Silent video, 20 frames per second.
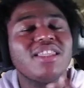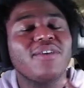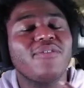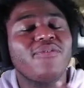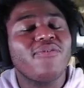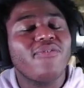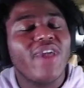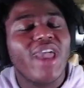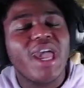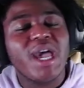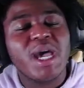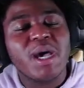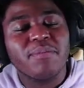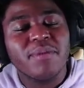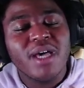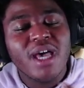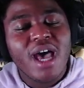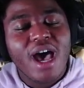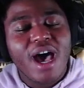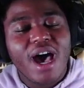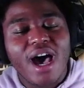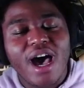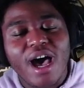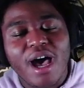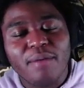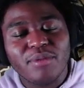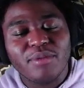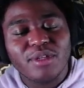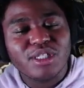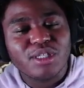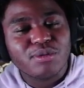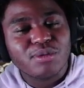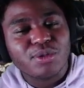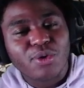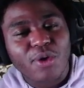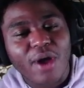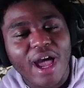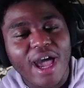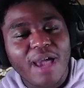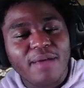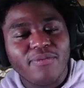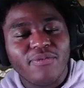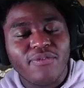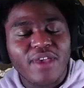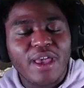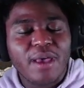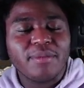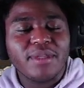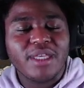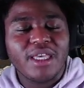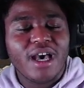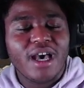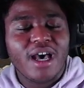fam, the subscribe family,